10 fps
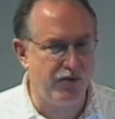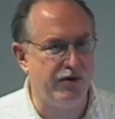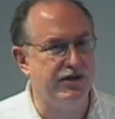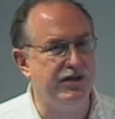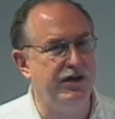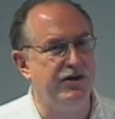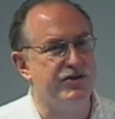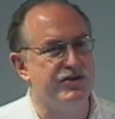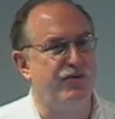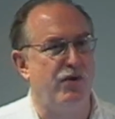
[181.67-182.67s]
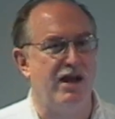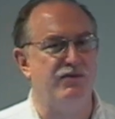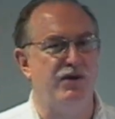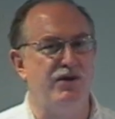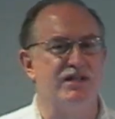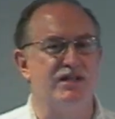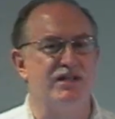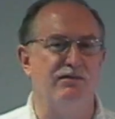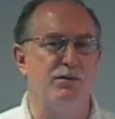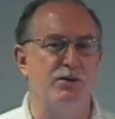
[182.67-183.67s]
four years, four and a half years at the
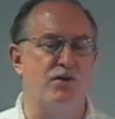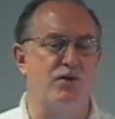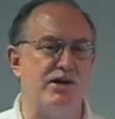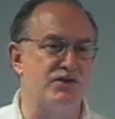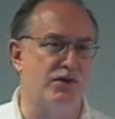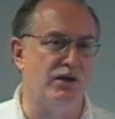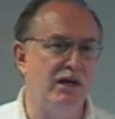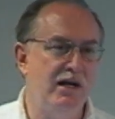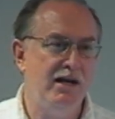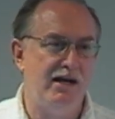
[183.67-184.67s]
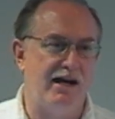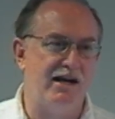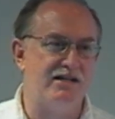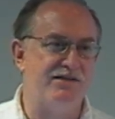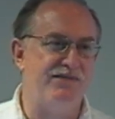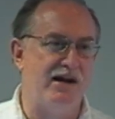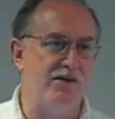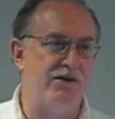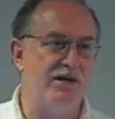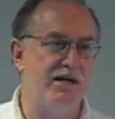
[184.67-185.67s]
Naval Postgraduate School, I got to
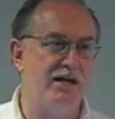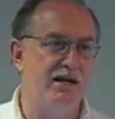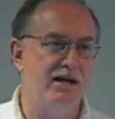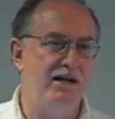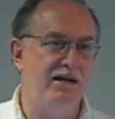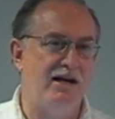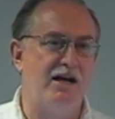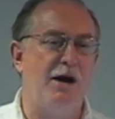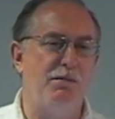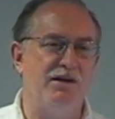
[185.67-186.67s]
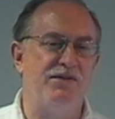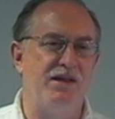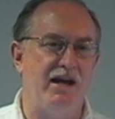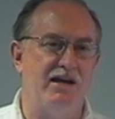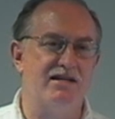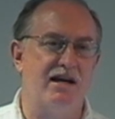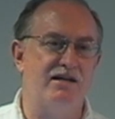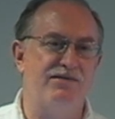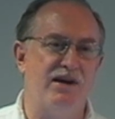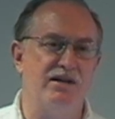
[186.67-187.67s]
found a couple of things. I got
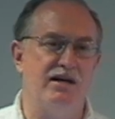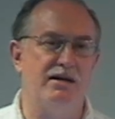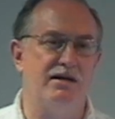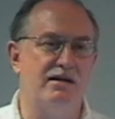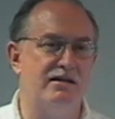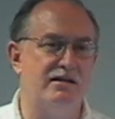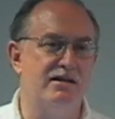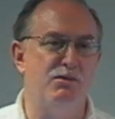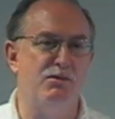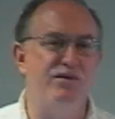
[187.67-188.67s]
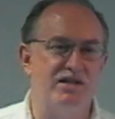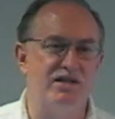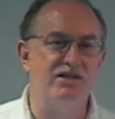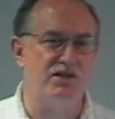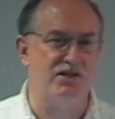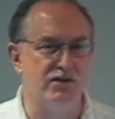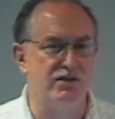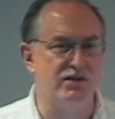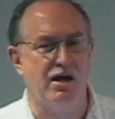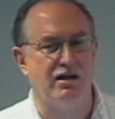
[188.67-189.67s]
to found the, the MOVES Institute, the
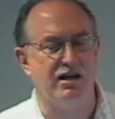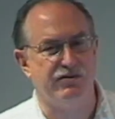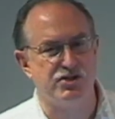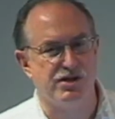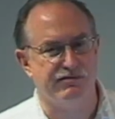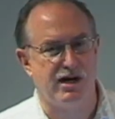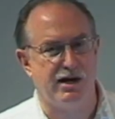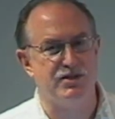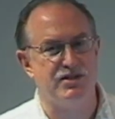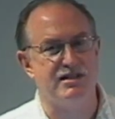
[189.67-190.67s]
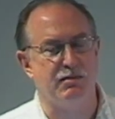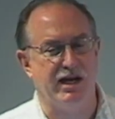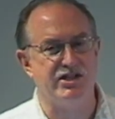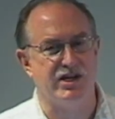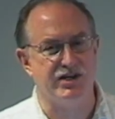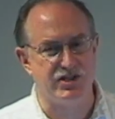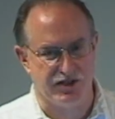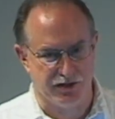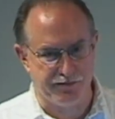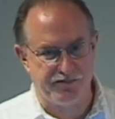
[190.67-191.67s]
Modeling Virtual Environments and Simulation Institute.